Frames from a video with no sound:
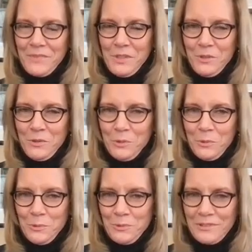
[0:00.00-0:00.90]

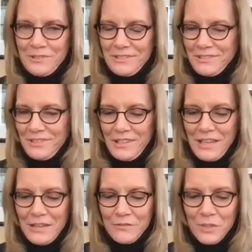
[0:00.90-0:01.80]
you
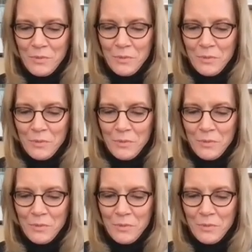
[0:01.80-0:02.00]
have some